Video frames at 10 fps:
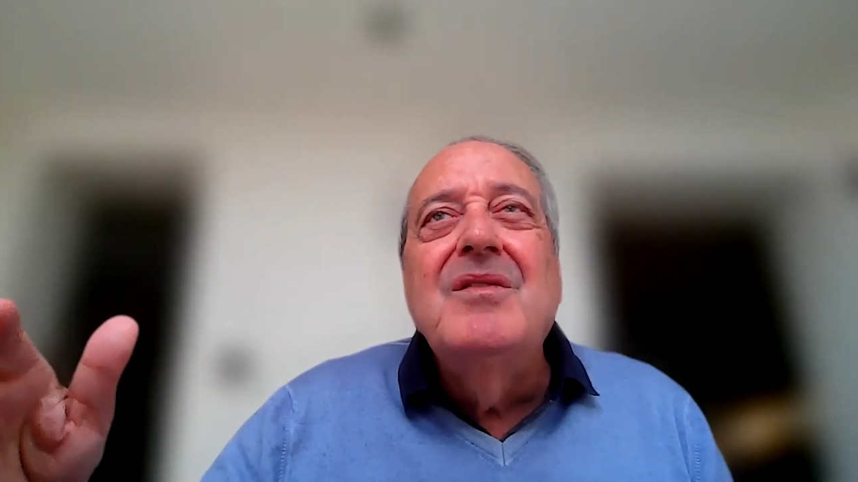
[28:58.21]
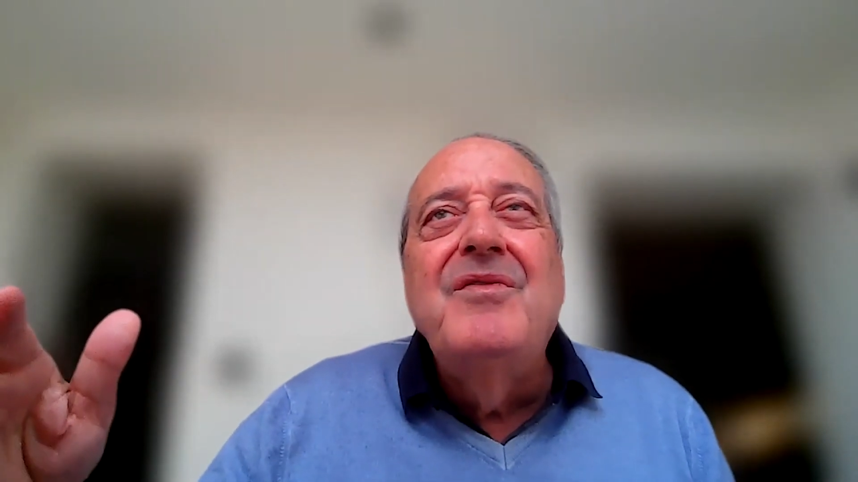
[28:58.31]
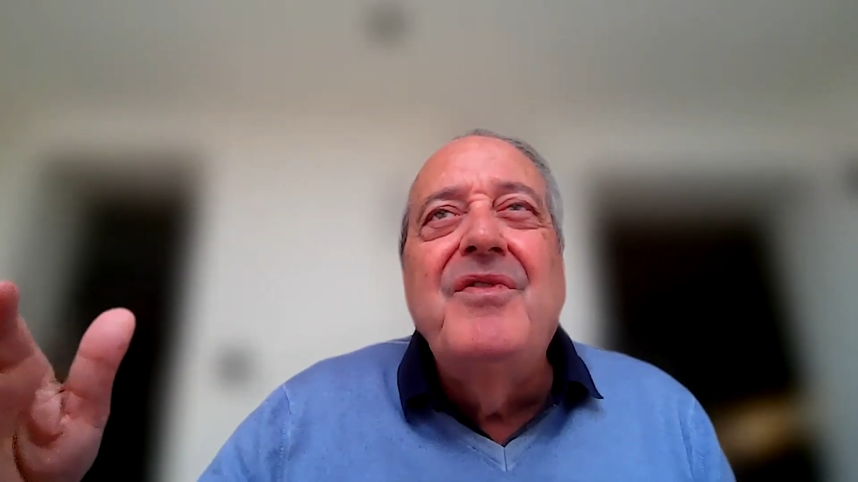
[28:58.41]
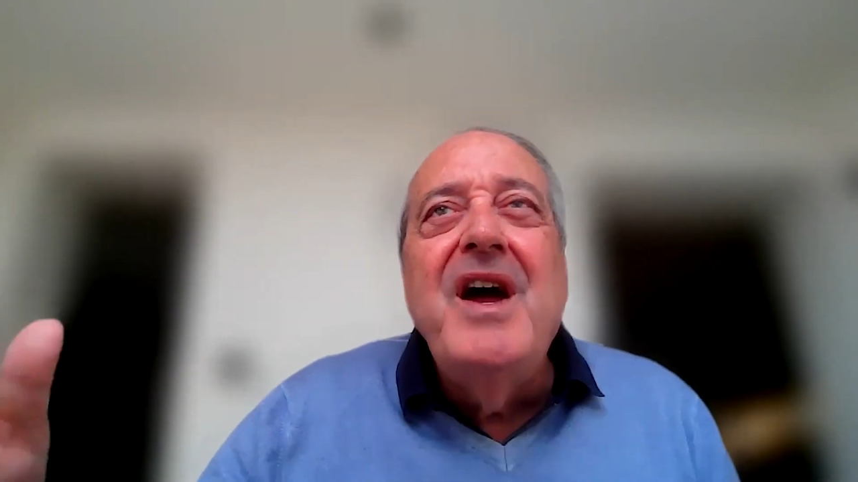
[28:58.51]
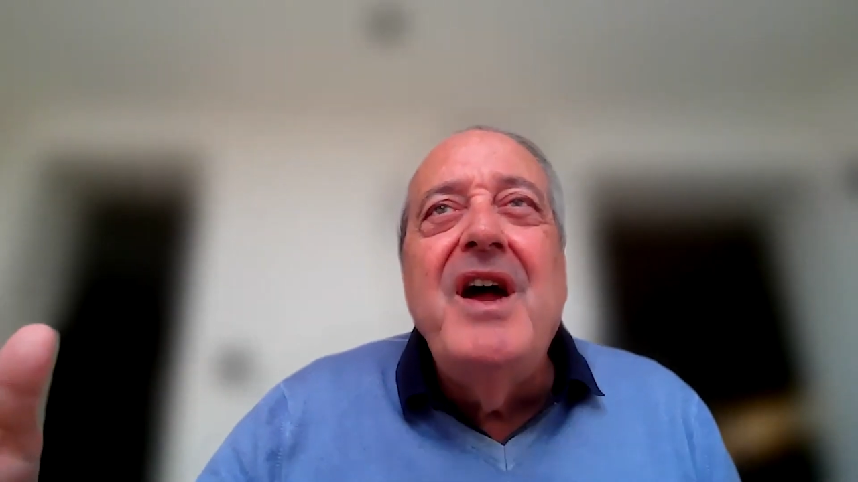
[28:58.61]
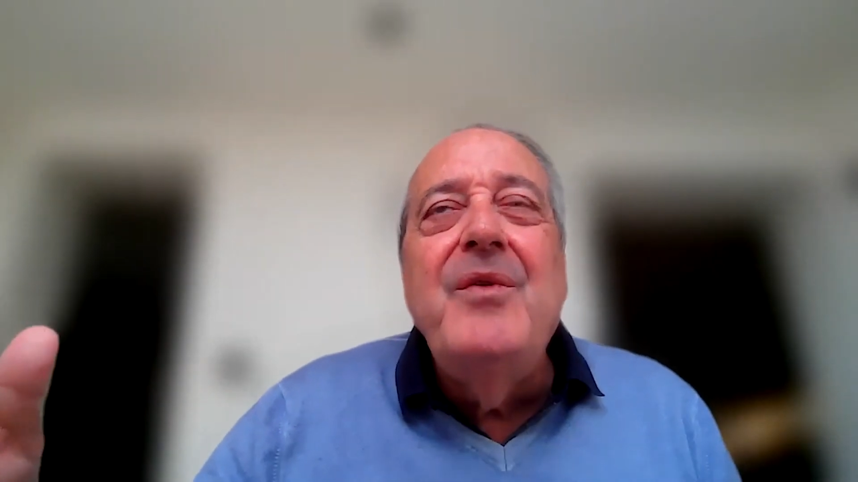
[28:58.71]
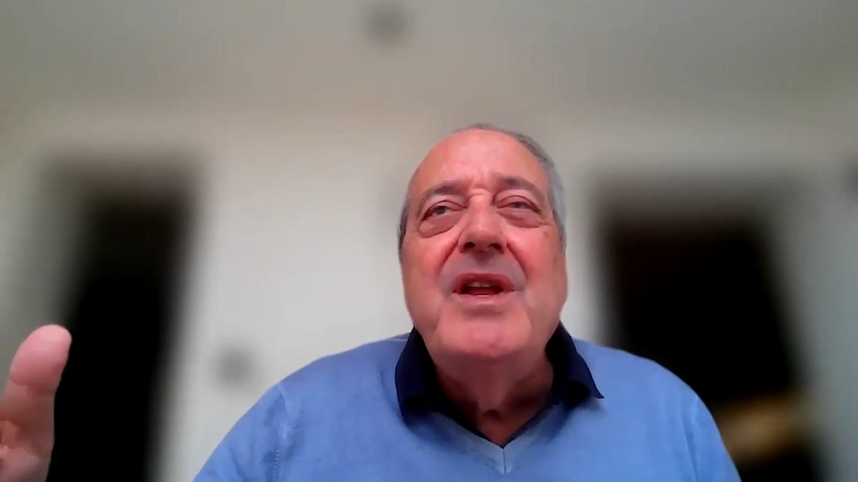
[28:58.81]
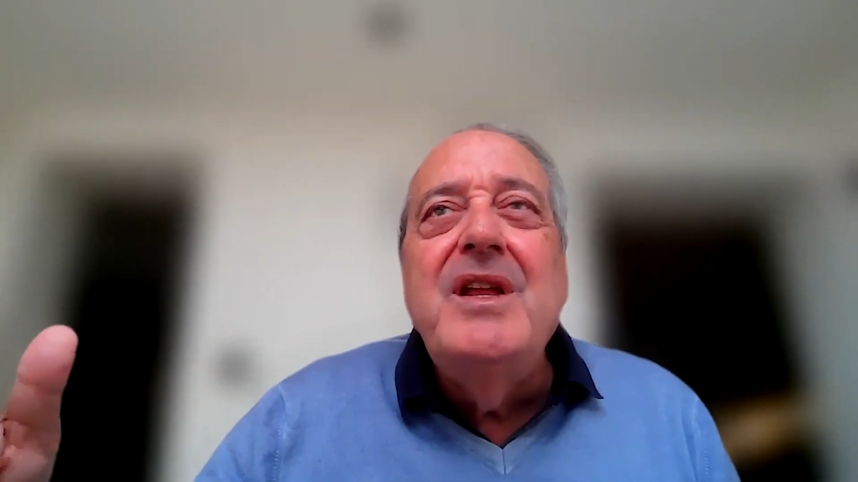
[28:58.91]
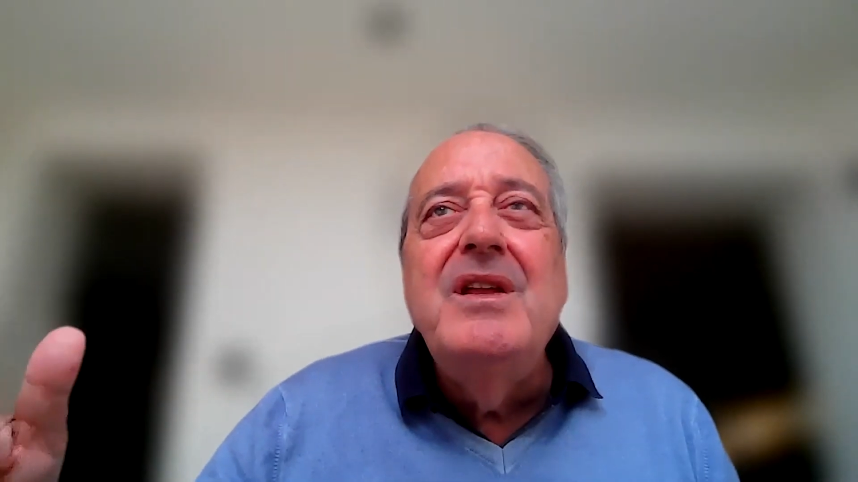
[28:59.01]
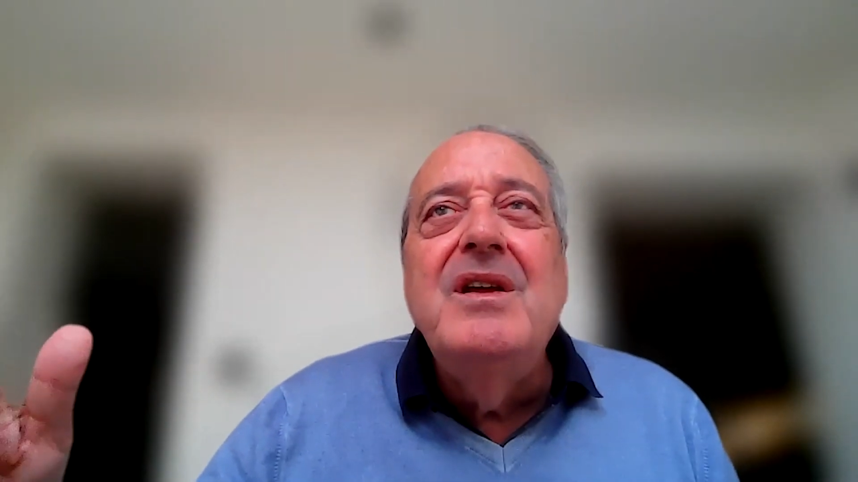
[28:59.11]

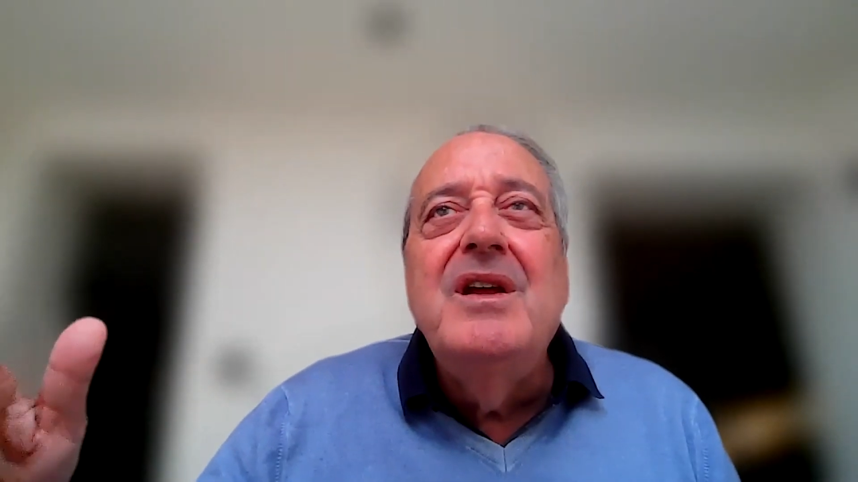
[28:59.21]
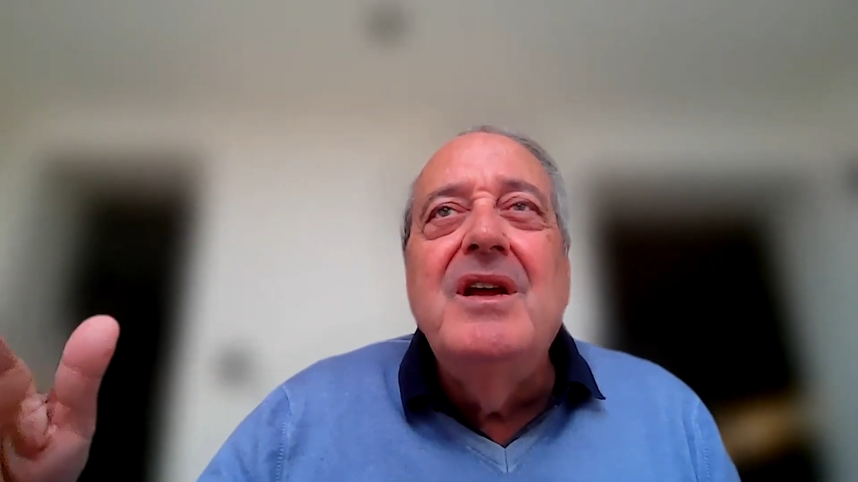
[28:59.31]
very